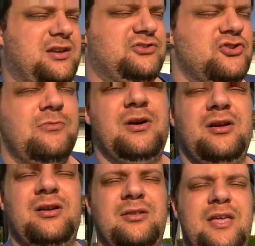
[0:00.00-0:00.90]

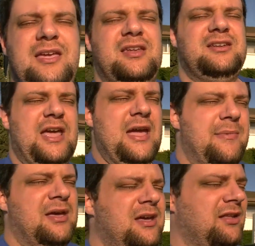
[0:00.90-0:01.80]
Cachuma Lake Dam
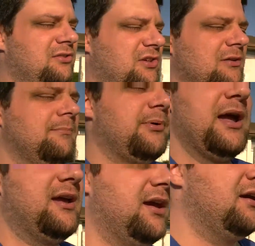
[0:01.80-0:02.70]
didn't
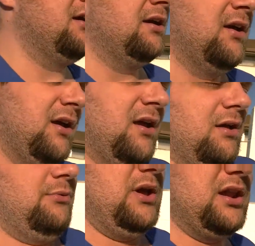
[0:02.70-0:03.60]
break.
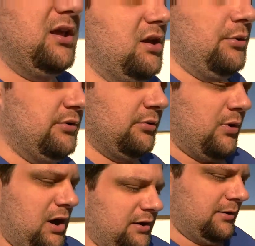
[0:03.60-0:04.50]
We didn't go
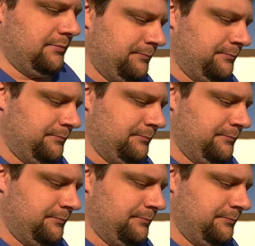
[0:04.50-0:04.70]
underwater.